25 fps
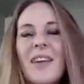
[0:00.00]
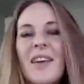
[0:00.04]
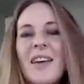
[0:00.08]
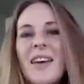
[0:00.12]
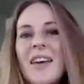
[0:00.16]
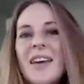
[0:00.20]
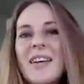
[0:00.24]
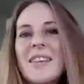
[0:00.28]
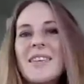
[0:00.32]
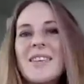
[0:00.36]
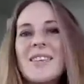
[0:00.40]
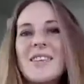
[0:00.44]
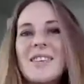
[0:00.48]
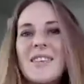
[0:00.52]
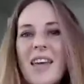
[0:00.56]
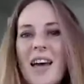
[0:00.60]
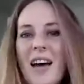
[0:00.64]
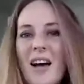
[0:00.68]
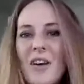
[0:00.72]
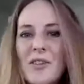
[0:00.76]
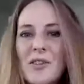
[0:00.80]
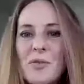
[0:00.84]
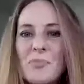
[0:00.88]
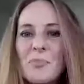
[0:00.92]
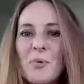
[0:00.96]
it
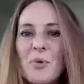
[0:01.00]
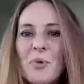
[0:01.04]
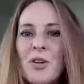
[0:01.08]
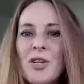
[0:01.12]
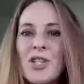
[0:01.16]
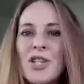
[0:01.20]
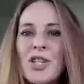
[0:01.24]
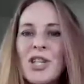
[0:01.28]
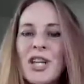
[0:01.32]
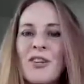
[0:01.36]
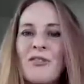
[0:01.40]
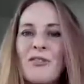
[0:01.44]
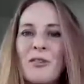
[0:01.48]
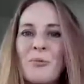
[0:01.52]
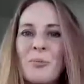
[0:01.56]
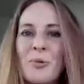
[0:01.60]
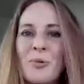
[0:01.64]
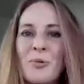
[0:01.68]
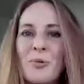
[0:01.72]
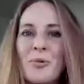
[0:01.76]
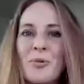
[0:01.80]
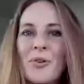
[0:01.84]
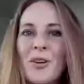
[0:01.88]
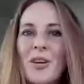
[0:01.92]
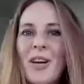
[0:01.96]
sounds more
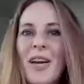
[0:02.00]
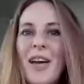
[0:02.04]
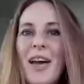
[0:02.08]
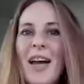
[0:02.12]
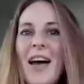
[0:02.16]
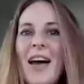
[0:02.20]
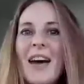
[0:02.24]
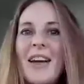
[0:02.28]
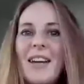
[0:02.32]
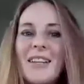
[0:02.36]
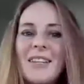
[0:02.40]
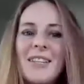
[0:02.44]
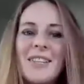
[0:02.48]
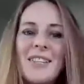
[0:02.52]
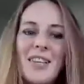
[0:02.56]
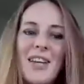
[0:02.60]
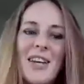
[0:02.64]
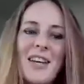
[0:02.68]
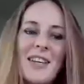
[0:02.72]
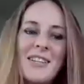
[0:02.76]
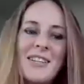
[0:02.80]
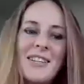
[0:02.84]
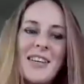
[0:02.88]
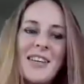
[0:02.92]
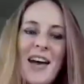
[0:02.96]
achievable, and
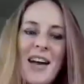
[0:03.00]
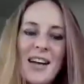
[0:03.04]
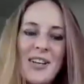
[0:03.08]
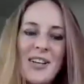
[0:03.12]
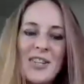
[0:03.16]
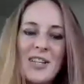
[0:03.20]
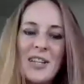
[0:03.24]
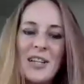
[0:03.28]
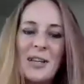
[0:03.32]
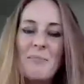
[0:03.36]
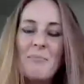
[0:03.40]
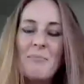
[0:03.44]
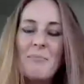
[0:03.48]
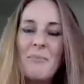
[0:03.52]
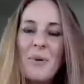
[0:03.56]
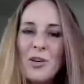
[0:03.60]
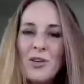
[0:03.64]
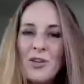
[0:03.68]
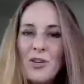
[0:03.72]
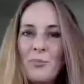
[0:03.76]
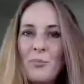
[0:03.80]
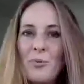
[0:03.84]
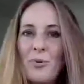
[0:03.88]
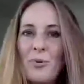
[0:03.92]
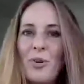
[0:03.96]
it's actually
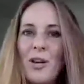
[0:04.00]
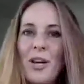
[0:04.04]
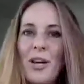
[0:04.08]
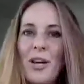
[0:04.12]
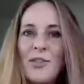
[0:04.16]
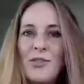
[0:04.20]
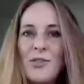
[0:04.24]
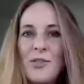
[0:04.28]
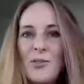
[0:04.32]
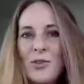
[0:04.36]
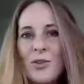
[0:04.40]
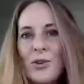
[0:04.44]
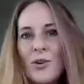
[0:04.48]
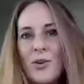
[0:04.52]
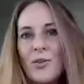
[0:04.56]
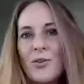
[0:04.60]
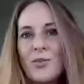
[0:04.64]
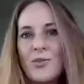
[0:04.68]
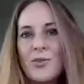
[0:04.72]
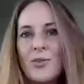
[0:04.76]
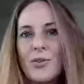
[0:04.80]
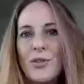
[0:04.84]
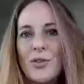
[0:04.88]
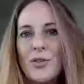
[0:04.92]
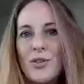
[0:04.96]
measurable as you go
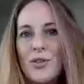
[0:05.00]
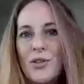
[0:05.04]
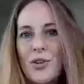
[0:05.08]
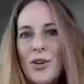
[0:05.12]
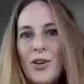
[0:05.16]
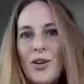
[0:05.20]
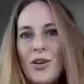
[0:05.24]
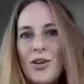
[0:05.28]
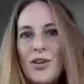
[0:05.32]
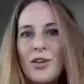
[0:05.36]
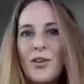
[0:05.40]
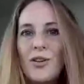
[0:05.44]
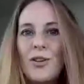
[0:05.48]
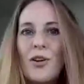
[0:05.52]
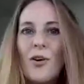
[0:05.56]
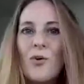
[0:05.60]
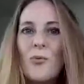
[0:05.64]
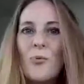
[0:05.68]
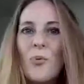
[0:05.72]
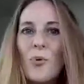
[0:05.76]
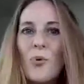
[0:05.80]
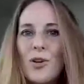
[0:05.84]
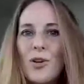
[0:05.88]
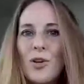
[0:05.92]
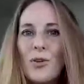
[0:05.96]
through your journey. You know
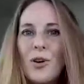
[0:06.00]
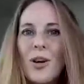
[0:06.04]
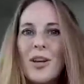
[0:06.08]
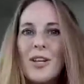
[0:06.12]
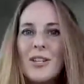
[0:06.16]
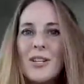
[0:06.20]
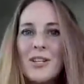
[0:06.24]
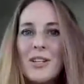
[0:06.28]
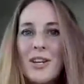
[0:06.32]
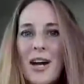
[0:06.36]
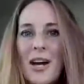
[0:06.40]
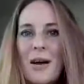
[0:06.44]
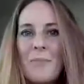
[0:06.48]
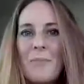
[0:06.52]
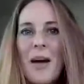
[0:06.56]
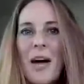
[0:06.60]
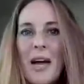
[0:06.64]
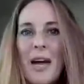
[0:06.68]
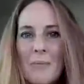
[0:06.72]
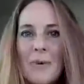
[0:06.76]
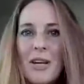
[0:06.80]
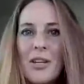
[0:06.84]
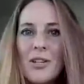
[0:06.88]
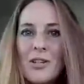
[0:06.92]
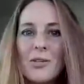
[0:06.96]
what you're
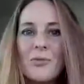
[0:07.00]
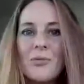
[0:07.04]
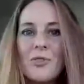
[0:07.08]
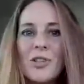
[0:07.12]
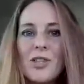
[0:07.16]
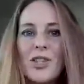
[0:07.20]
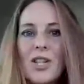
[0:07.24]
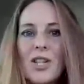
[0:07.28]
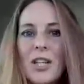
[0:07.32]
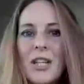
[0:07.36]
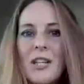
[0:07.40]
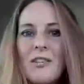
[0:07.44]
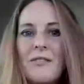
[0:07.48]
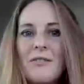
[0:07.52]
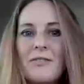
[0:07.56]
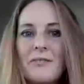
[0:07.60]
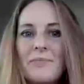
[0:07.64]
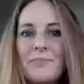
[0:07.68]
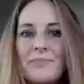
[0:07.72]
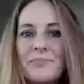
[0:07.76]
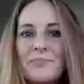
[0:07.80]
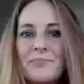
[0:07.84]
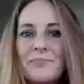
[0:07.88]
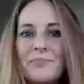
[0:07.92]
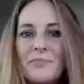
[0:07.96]
aiming to achieve,
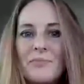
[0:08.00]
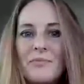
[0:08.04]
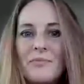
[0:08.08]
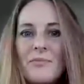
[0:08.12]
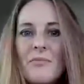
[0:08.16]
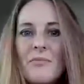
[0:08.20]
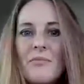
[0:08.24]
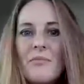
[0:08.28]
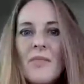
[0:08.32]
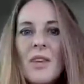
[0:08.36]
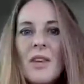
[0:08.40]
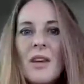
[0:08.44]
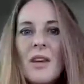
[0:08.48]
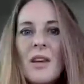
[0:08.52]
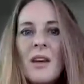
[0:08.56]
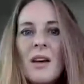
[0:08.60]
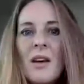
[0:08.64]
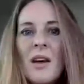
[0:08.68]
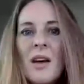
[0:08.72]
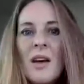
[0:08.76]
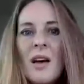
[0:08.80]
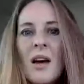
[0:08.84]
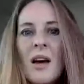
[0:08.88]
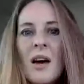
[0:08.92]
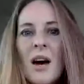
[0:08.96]

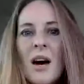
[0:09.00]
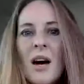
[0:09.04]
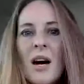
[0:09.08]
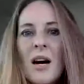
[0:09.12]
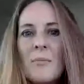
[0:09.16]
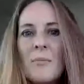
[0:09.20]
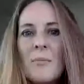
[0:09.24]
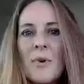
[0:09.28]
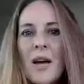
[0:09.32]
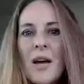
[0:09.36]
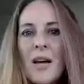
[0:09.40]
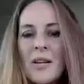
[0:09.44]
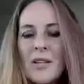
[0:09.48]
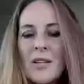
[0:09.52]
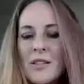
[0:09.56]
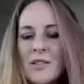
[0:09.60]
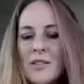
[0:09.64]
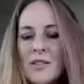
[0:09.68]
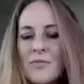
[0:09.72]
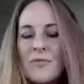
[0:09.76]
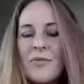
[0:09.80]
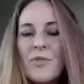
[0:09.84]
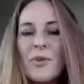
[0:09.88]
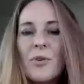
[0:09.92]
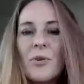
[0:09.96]
and it
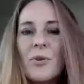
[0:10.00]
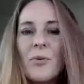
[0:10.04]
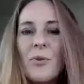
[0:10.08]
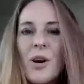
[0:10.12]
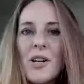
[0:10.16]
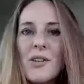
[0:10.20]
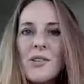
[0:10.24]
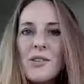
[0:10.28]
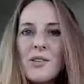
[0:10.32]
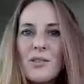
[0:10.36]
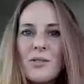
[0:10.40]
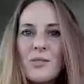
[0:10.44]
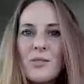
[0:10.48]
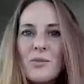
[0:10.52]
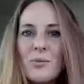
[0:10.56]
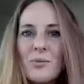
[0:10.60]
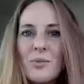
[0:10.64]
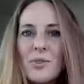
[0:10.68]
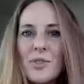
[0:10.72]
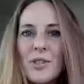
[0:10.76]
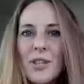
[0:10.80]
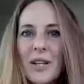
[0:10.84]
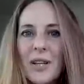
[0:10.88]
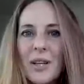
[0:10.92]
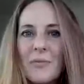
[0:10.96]
doesn't feel quite so
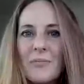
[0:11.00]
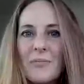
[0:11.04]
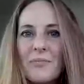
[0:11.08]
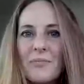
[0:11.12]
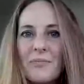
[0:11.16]
daunting.